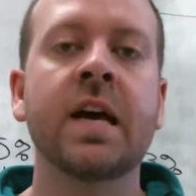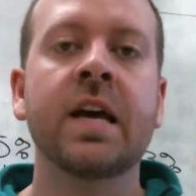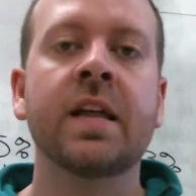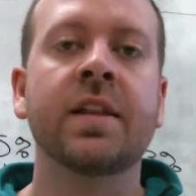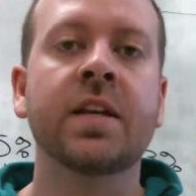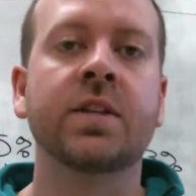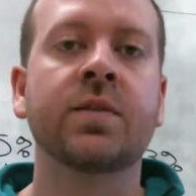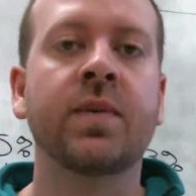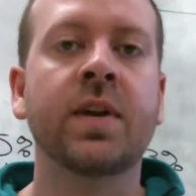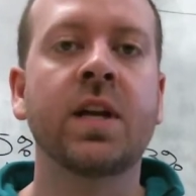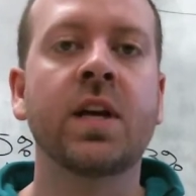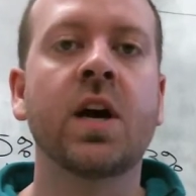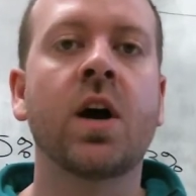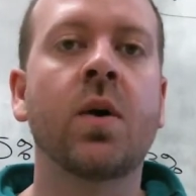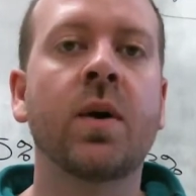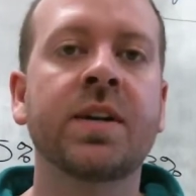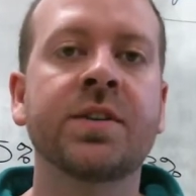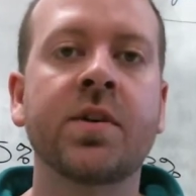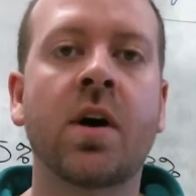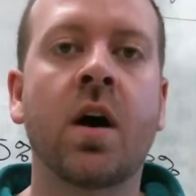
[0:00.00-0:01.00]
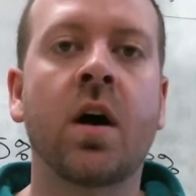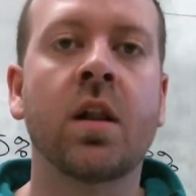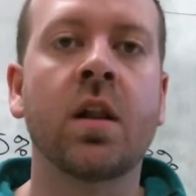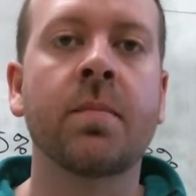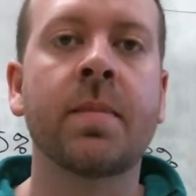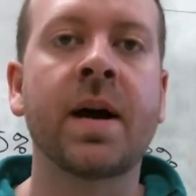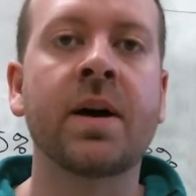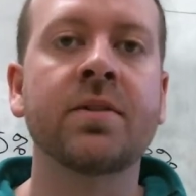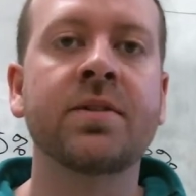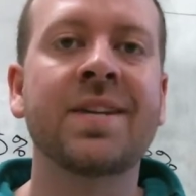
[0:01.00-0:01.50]
This video is all
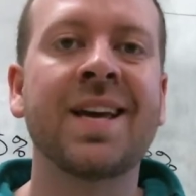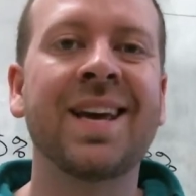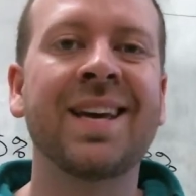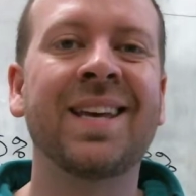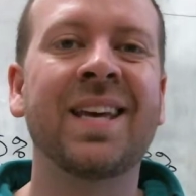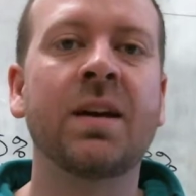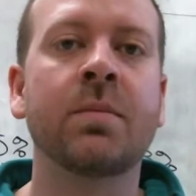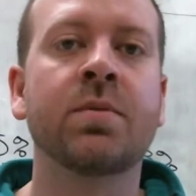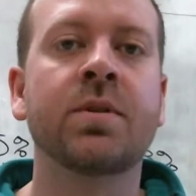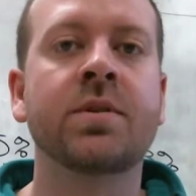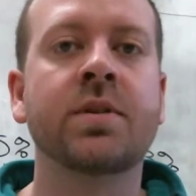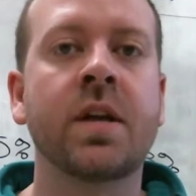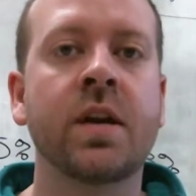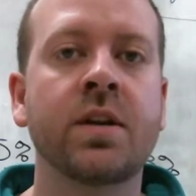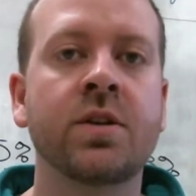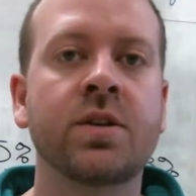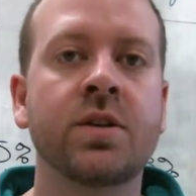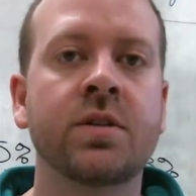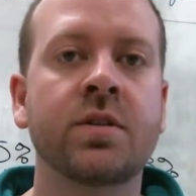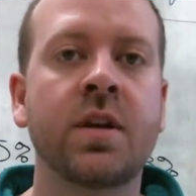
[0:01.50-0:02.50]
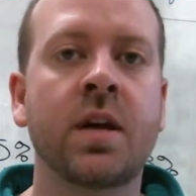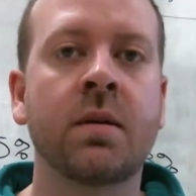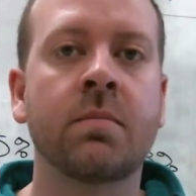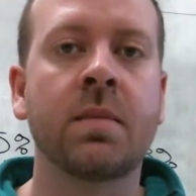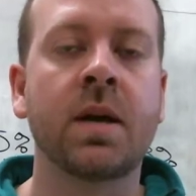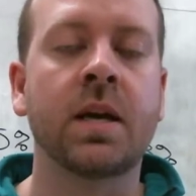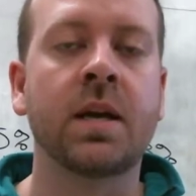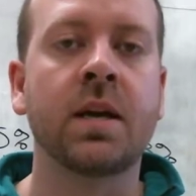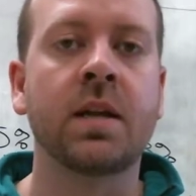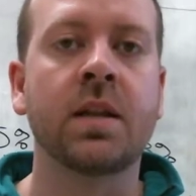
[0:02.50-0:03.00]
about taking percentages and
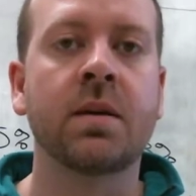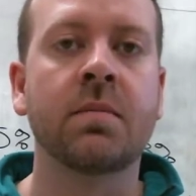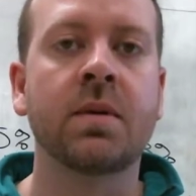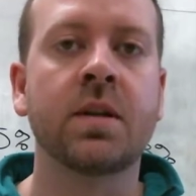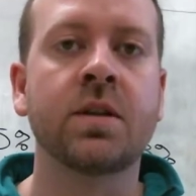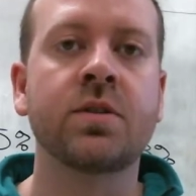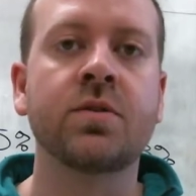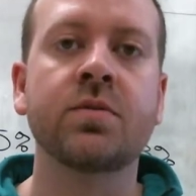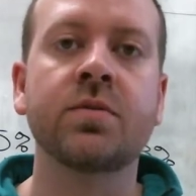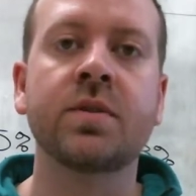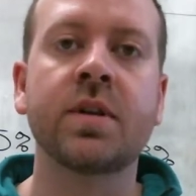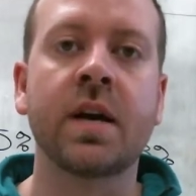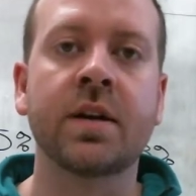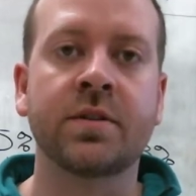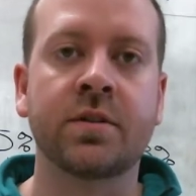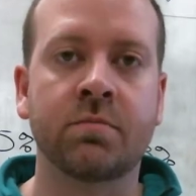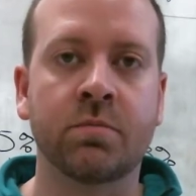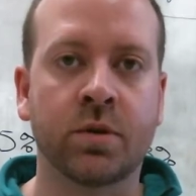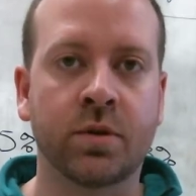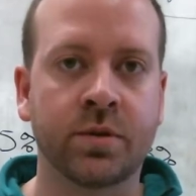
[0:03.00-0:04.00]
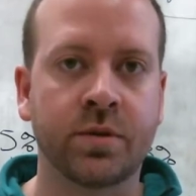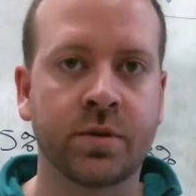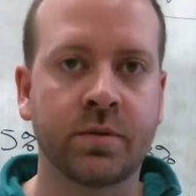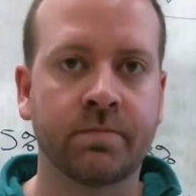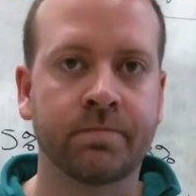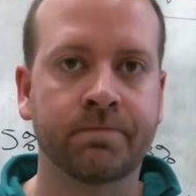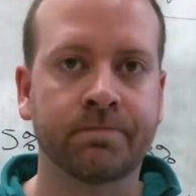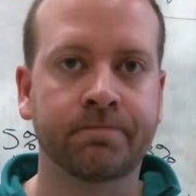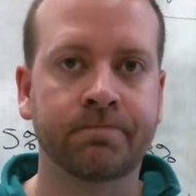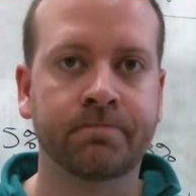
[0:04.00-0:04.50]
making them into decimals.
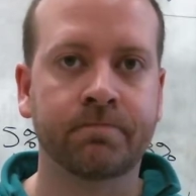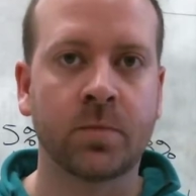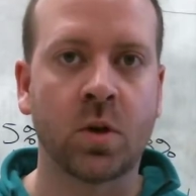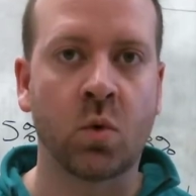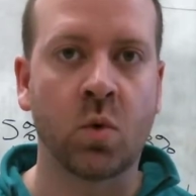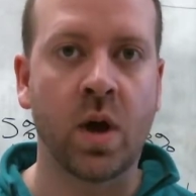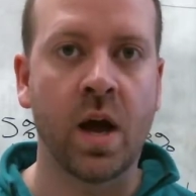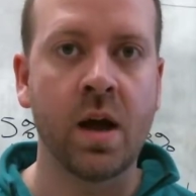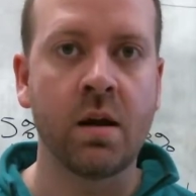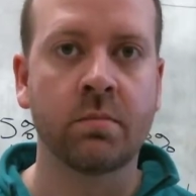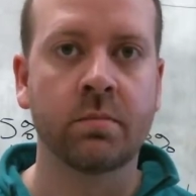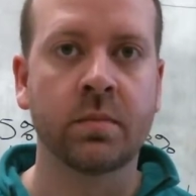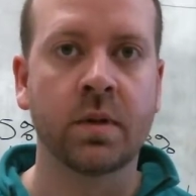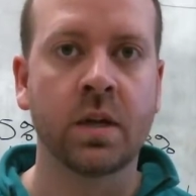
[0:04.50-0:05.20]
Okay?